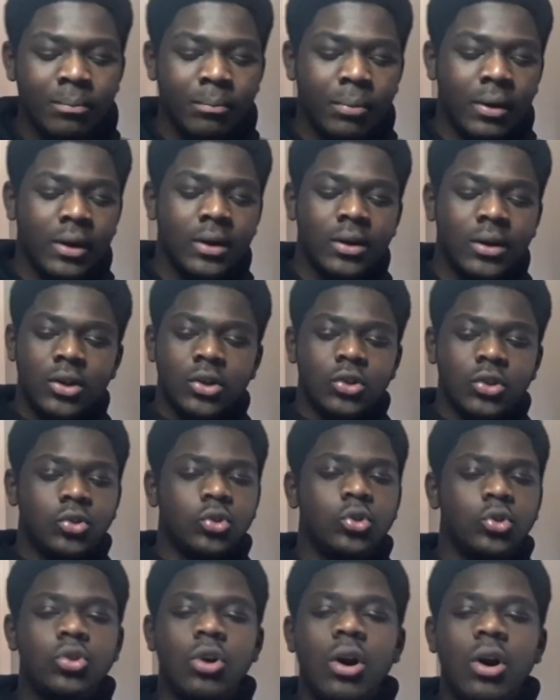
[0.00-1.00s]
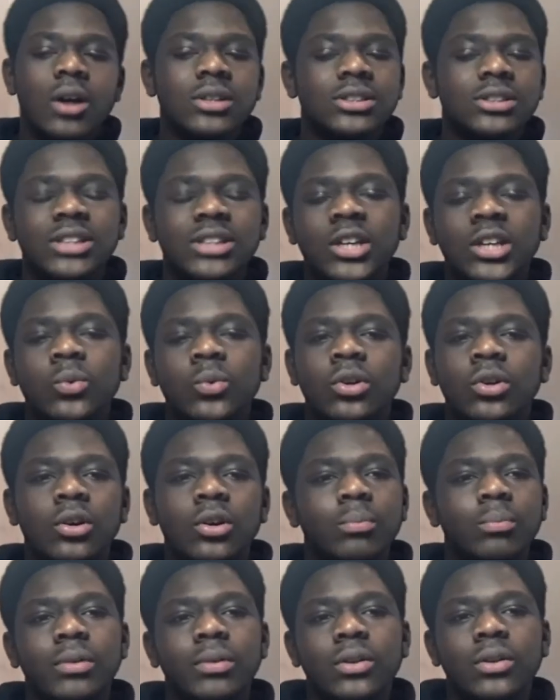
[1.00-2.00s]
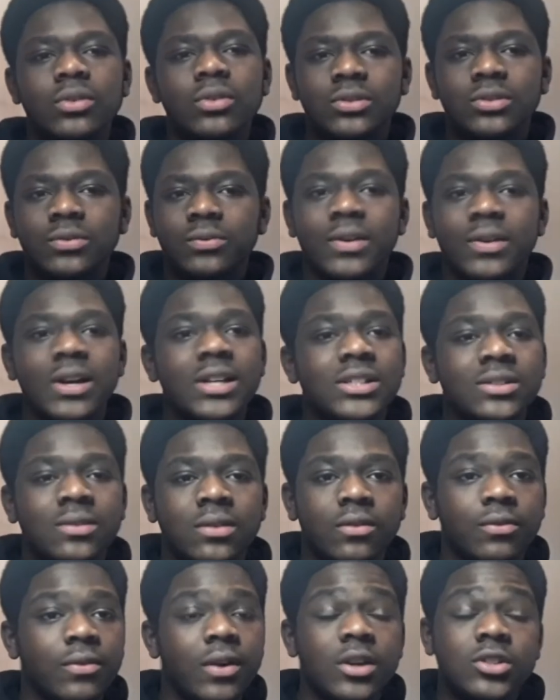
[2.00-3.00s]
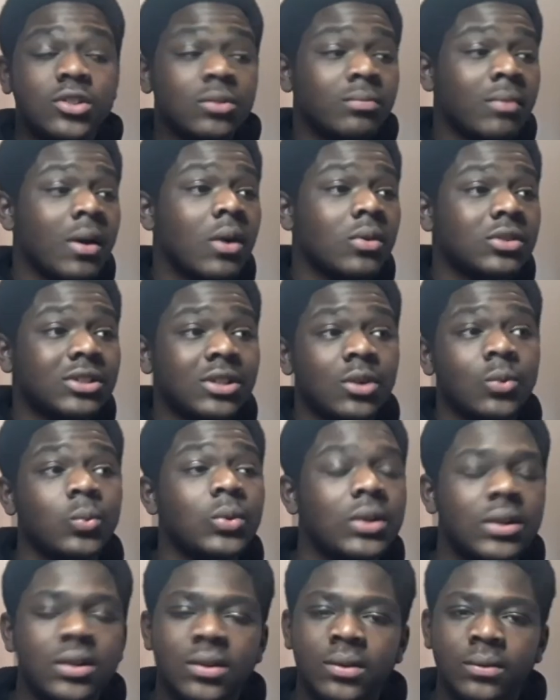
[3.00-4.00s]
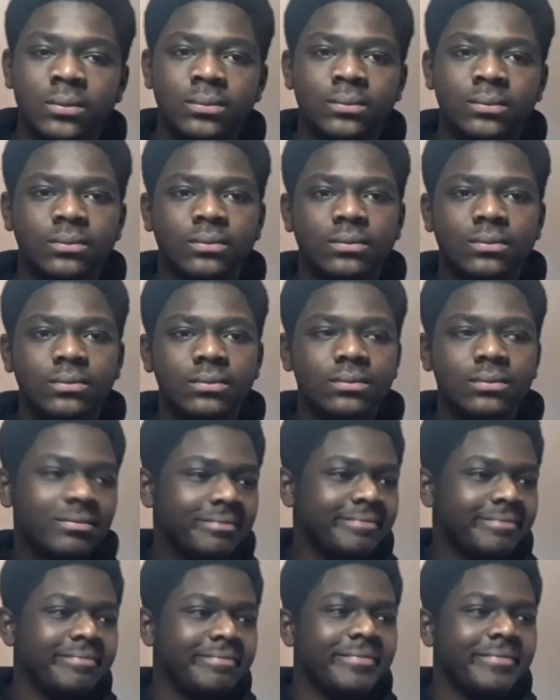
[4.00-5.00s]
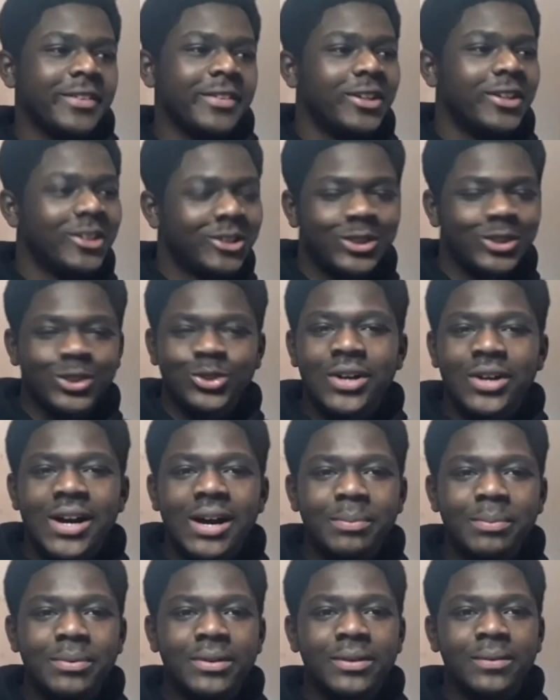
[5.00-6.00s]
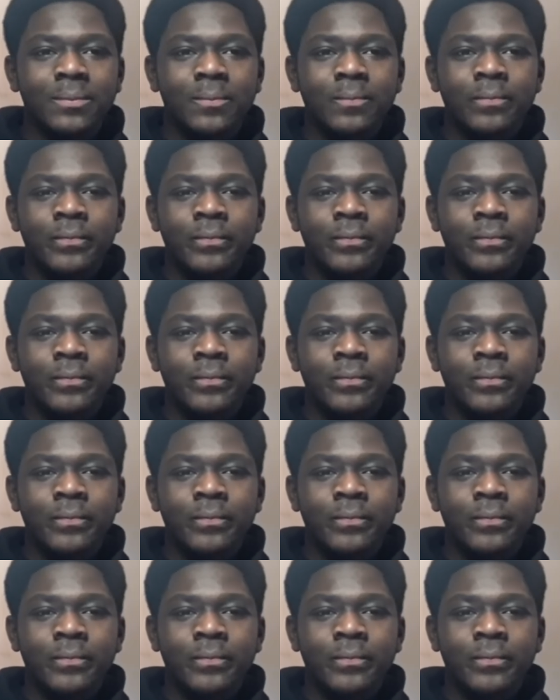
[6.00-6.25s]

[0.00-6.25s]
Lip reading: But you can't say you want to complete those 1,000 miles in a week. It's just not happening.